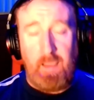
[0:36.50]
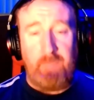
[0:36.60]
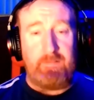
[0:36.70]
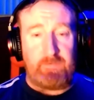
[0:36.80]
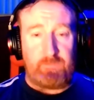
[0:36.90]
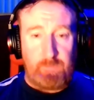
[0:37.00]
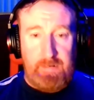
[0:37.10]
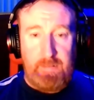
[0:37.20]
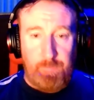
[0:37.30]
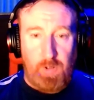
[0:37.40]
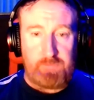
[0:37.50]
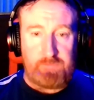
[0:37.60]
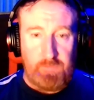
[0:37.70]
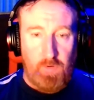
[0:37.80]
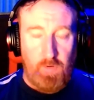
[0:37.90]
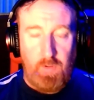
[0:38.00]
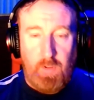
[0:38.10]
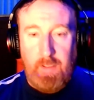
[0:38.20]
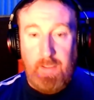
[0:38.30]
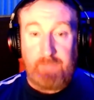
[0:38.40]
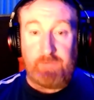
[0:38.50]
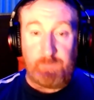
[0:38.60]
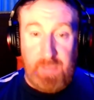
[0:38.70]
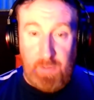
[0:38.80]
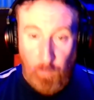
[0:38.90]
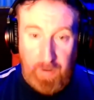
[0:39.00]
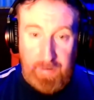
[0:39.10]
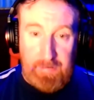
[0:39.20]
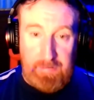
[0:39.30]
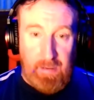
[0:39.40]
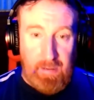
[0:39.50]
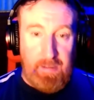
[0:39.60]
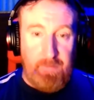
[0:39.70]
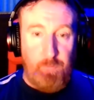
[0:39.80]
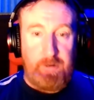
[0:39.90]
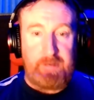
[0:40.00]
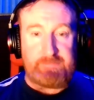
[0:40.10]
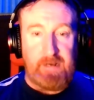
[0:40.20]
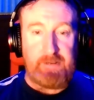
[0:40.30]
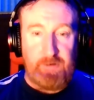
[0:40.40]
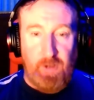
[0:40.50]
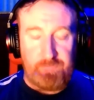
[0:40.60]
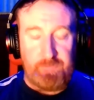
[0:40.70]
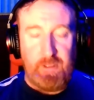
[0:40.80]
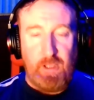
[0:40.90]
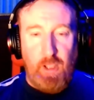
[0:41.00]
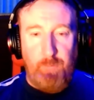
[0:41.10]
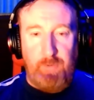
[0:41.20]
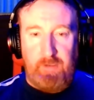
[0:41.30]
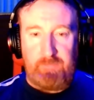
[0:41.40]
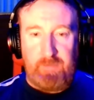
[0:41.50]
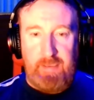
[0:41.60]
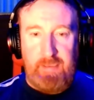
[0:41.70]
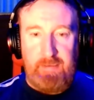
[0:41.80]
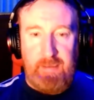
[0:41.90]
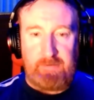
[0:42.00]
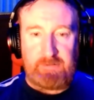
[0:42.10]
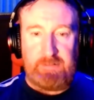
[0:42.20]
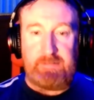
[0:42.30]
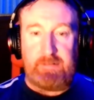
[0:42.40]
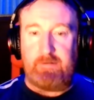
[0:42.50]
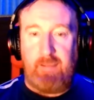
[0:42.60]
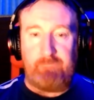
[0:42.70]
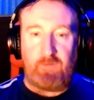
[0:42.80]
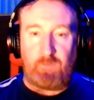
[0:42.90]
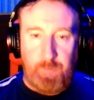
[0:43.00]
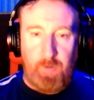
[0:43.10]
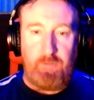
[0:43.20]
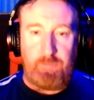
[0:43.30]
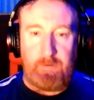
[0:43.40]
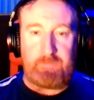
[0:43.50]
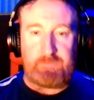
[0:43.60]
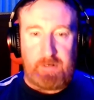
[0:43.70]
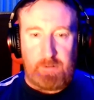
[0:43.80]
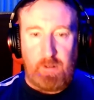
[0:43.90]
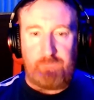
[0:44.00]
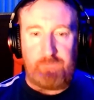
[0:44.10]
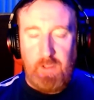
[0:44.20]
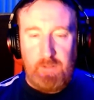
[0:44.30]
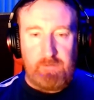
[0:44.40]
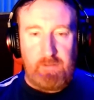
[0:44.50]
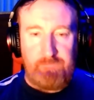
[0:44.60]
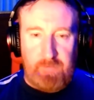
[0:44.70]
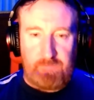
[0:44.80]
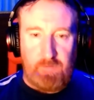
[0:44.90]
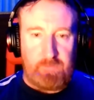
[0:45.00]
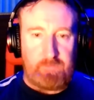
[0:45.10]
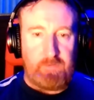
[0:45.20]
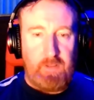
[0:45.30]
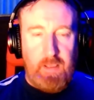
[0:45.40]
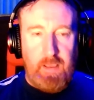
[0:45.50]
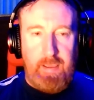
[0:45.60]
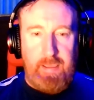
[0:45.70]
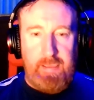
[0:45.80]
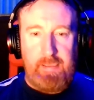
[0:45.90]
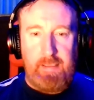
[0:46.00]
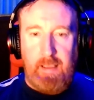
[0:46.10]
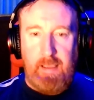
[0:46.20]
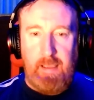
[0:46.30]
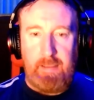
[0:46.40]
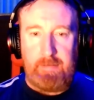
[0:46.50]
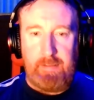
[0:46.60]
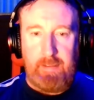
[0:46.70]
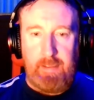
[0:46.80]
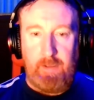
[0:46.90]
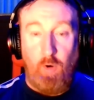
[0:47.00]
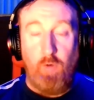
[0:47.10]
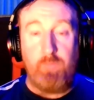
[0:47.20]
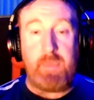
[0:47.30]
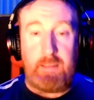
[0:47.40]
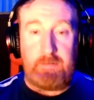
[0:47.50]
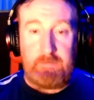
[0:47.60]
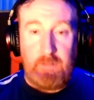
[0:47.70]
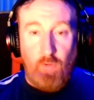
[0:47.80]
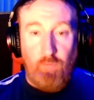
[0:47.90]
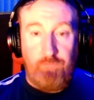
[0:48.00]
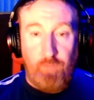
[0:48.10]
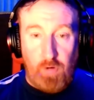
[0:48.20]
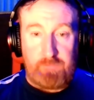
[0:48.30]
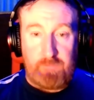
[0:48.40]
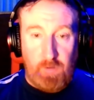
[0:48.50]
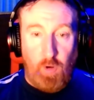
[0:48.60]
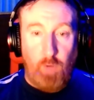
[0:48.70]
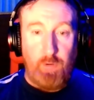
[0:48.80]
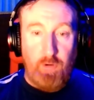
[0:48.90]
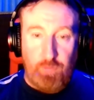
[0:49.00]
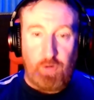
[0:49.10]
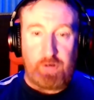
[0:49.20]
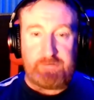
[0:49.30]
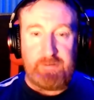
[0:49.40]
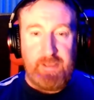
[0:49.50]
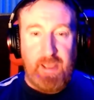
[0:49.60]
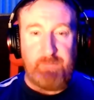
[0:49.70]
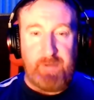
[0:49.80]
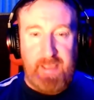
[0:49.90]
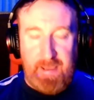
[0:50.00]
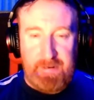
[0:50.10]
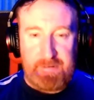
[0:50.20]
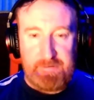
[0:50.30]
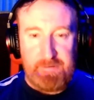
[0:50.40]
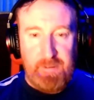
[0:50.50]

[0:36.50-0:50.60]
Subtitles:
And this is really important to know. It took me a while when I started off, because I actually didn't have this booth when I started off doing voiceovers. I had a homemade fort, a hobo fort, in my attic,